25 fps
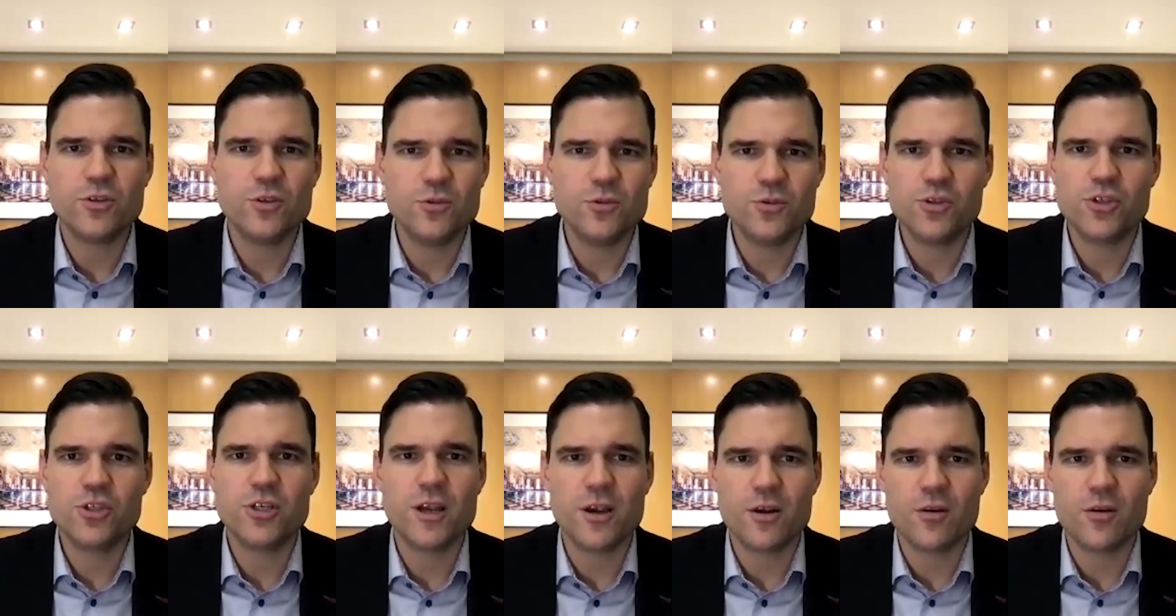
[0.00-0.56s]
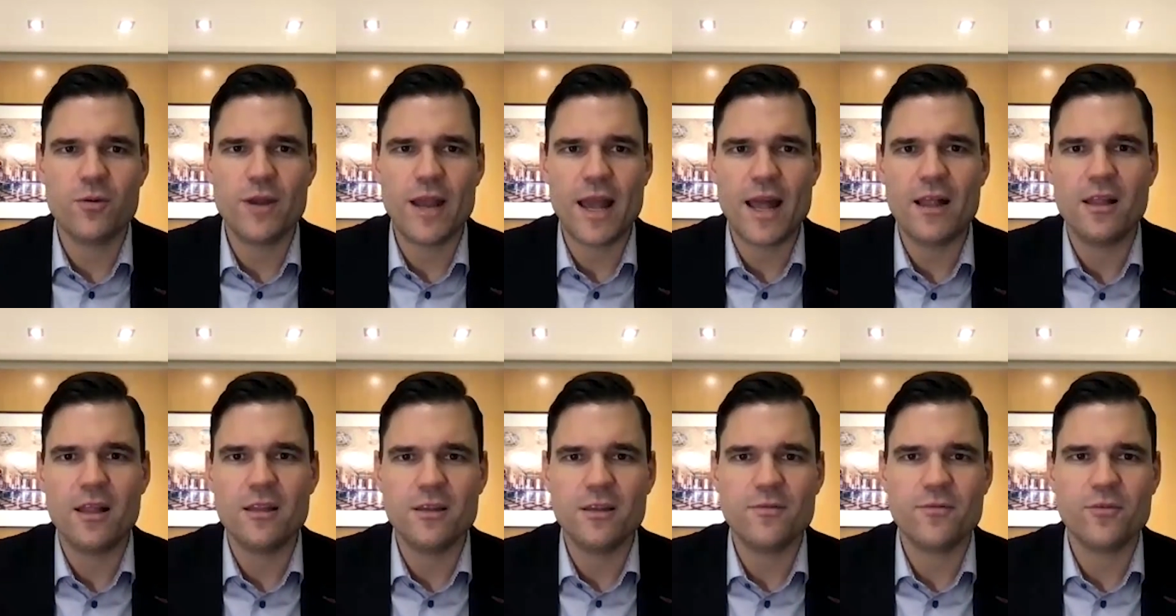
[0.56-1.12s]
new shared
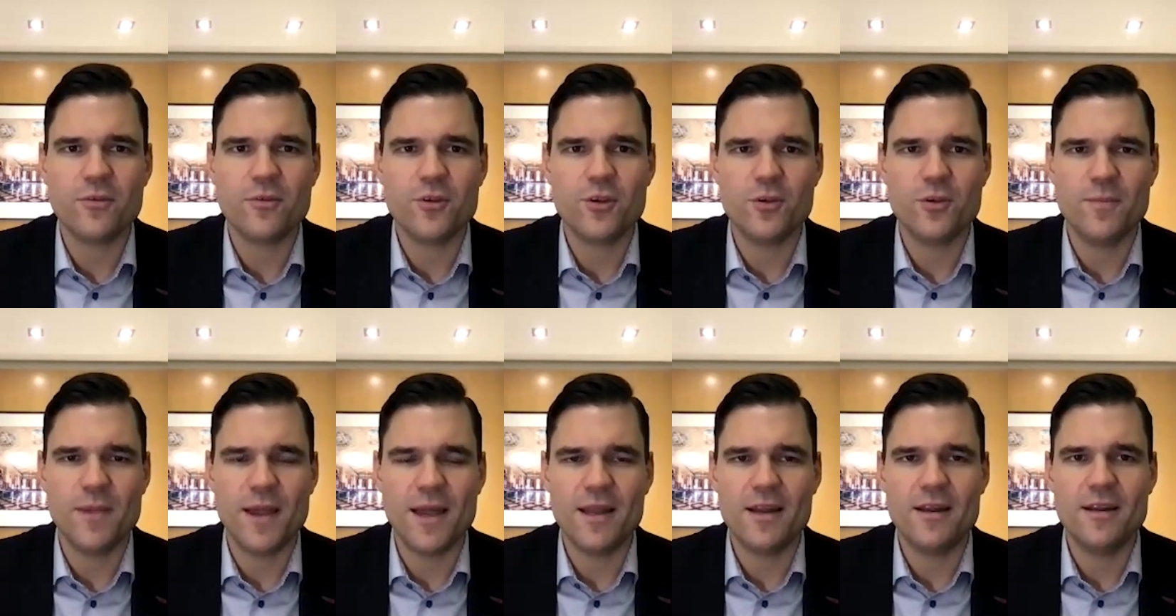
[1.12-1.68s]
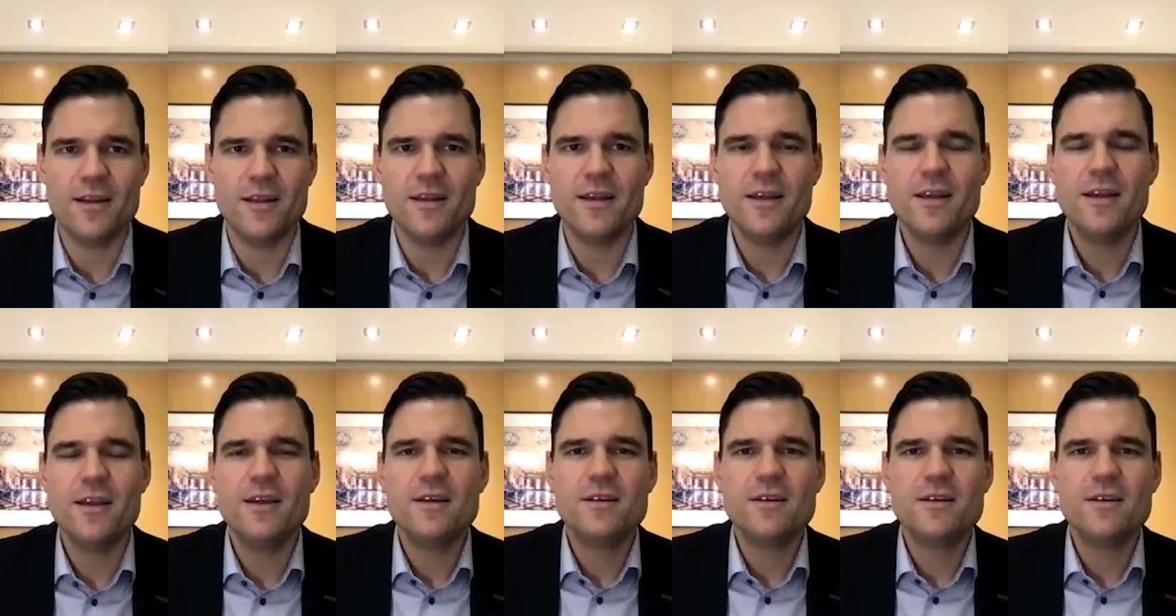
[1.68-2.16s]
reality for humanity.